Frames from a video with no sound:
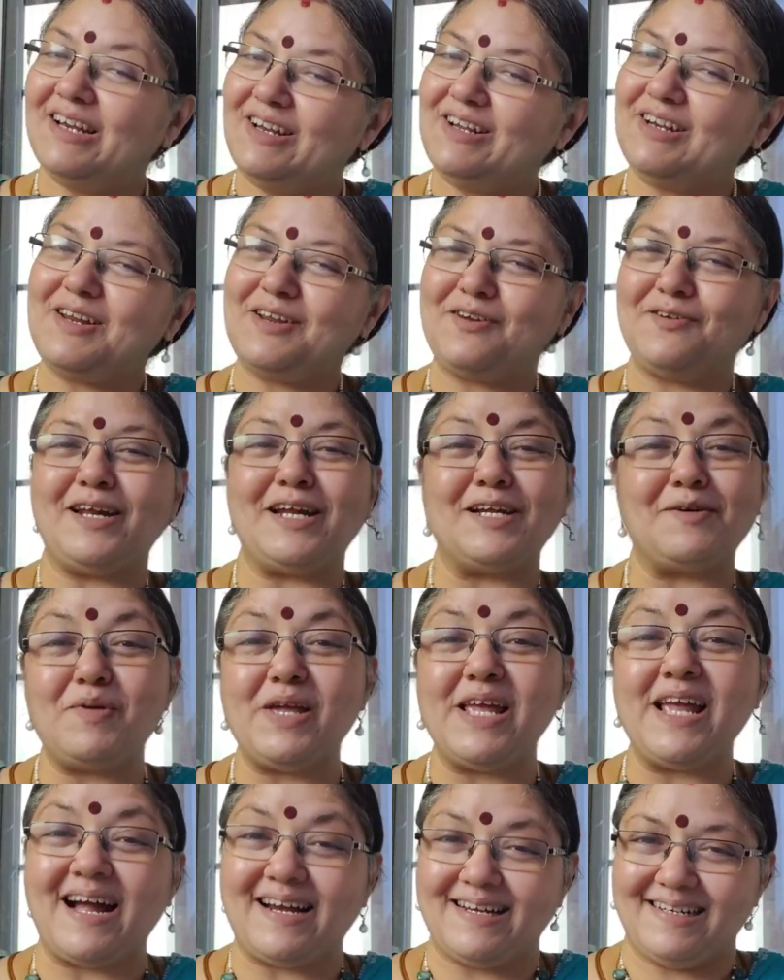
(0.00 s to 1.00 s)
Let, it, let
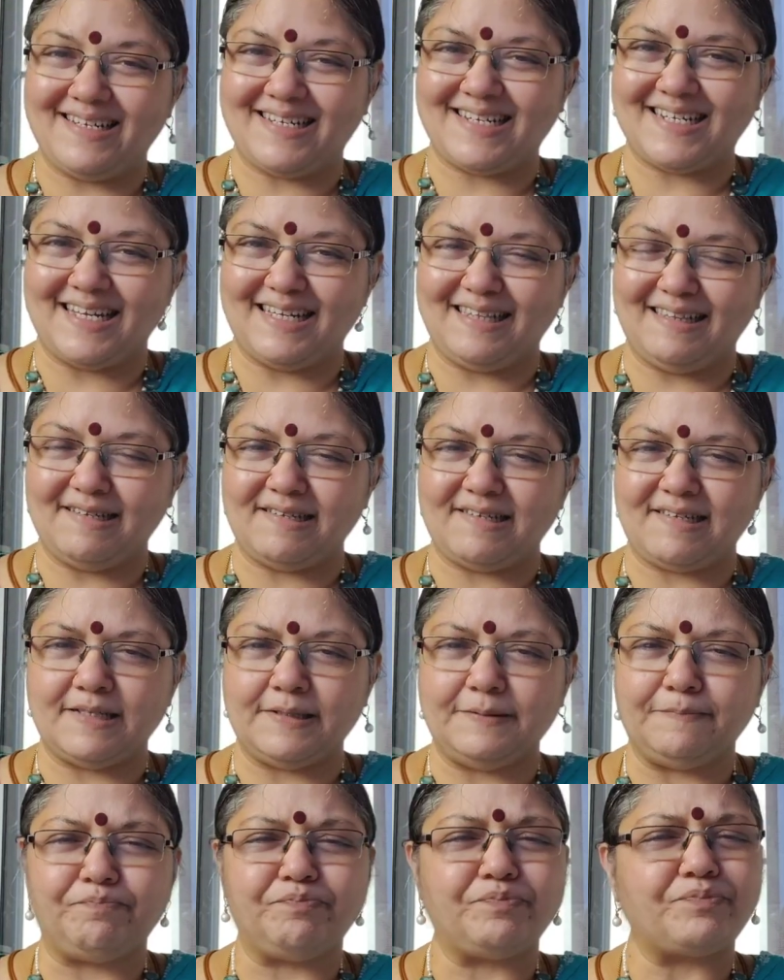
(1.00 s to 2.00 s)
me understand
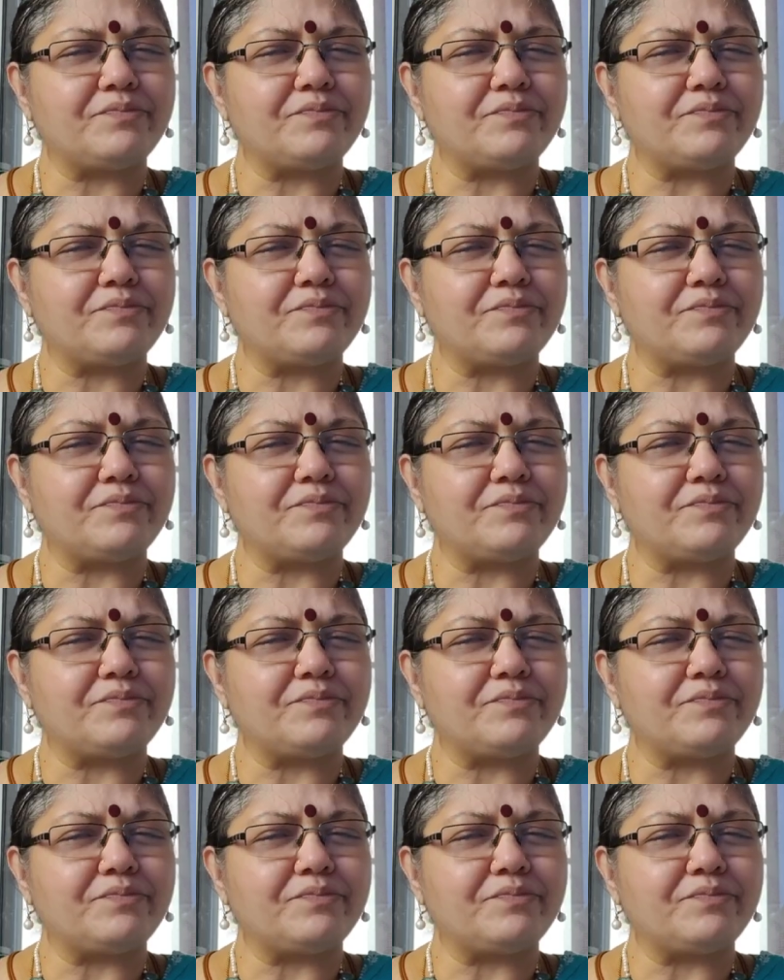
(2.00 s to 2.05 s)
this.